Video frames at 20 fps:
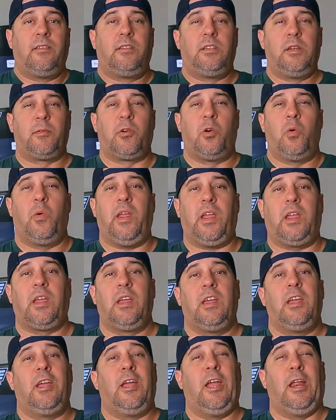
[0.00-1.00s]
Typical week.
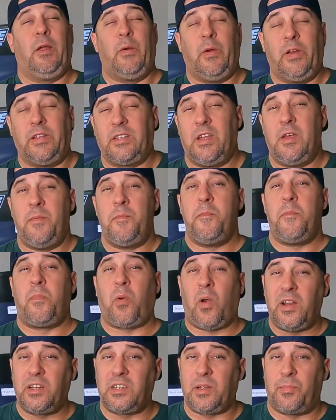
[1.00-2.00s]
Anyways, it
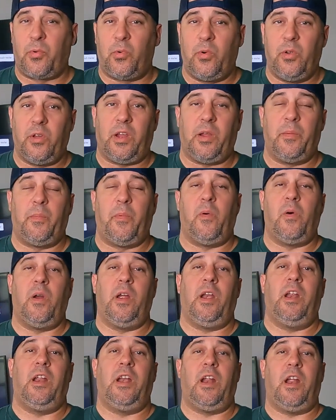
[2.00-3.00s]
brings up a really good
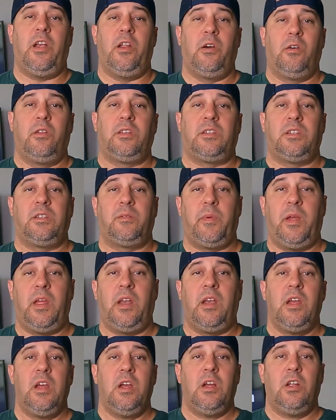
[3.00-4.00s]
point, and I know this has
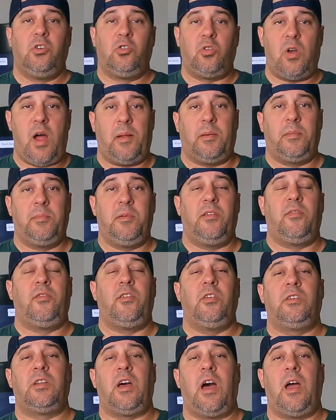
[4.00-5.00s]
been dropped to me a
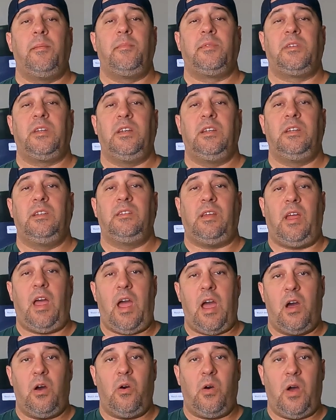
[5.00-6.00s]
few times, is
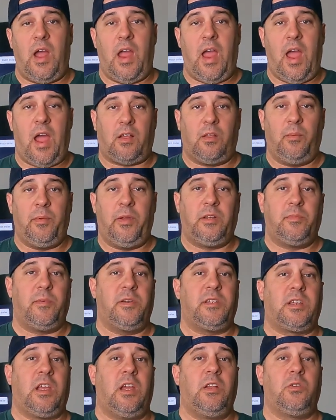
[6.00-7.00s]
how I acclimate to my
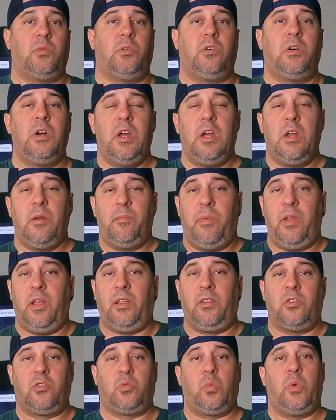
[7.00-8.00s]
schedule,
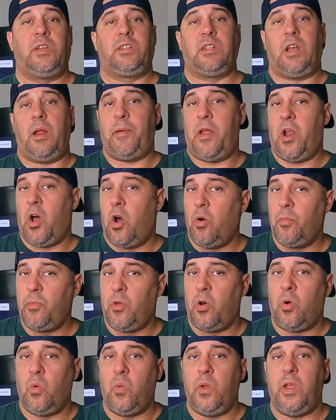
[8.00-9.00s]
being there's weeks that I'm at home
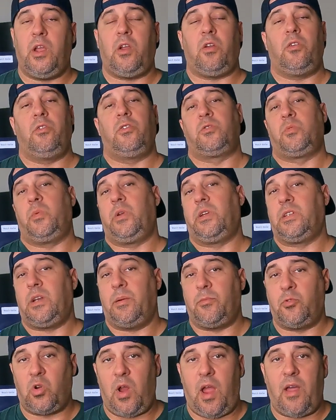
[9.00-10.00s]
the whole week, or there's weeks that
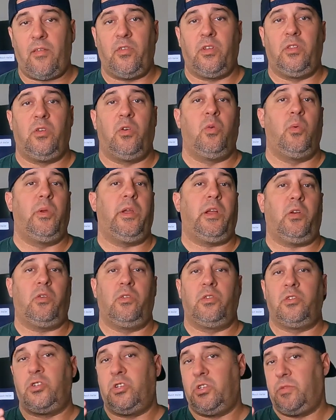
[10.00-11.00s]
I'm traveling the whole week, or
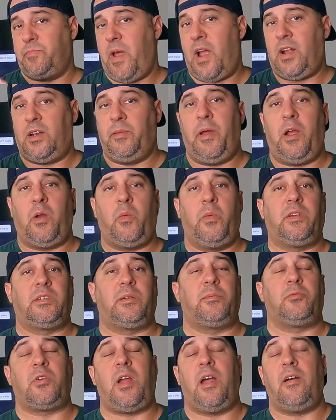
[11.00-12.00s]
there's just back-to-back weeks
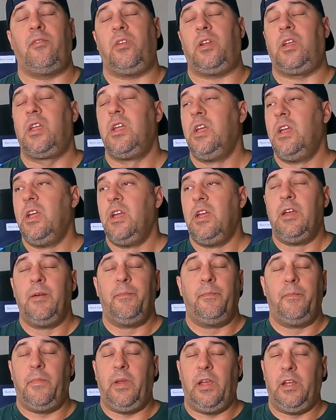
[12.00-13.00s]
I'm traveling.
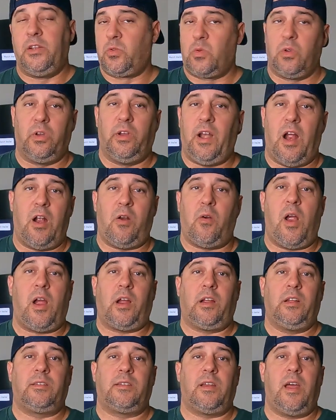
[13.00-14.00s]
It's really not
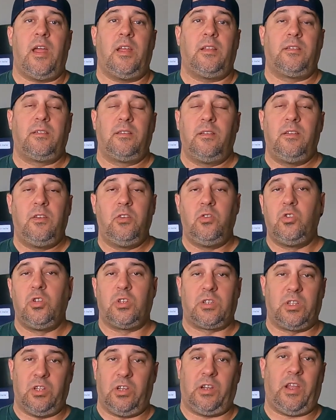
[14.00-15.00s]
rocket science. You
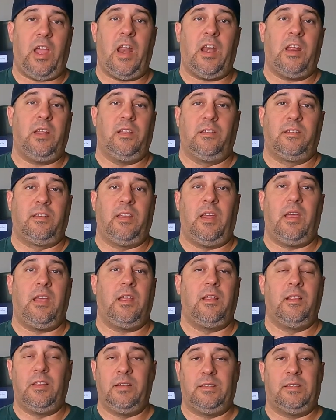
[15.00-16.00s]
just look at it and
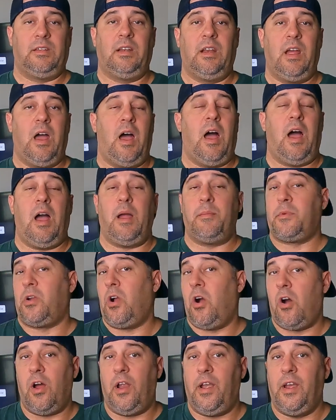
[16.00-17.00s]
say, listen, I'm
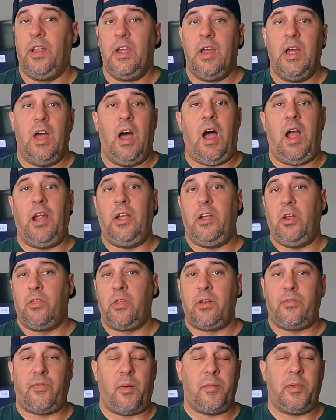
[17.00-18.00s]
gone. I know
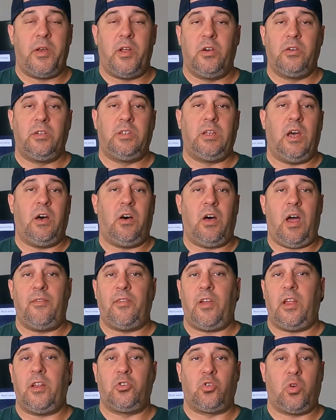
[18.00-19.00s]
that if I'm in a hotel, I've
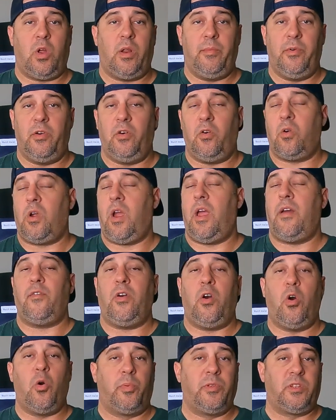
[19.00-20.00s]
got a treadmill or I
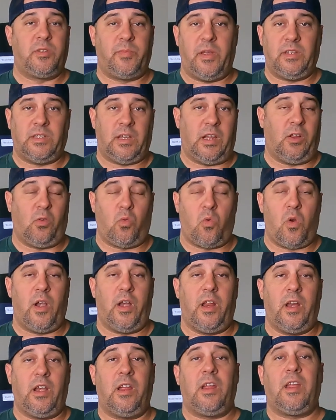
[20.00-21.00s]
have open space I can
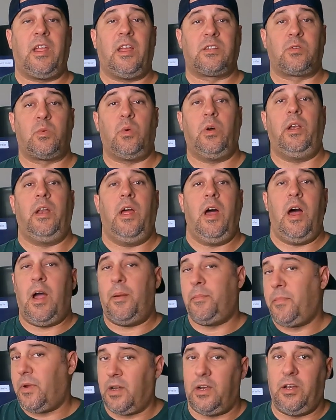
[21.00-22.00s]
run in, and guess what?
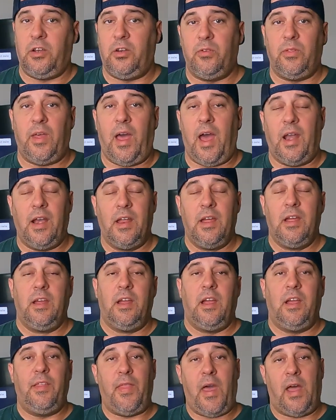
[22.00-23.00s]
I'm gonna do that.
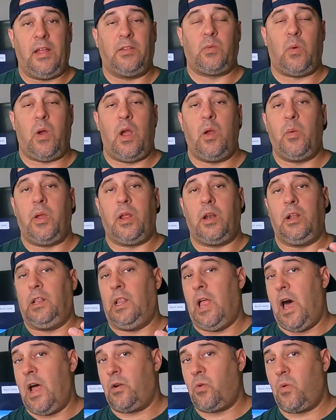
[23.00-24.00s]
And that's why we get a
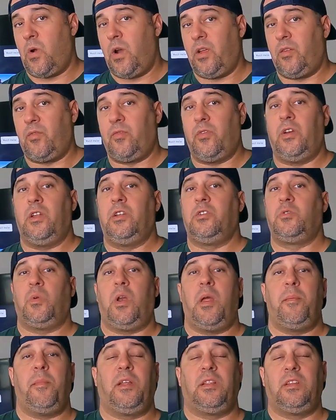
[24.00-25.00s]
lot of running footage
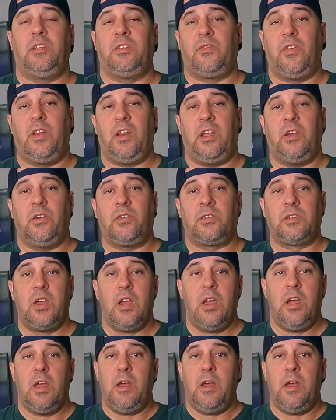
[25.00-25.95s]
when I make these videos.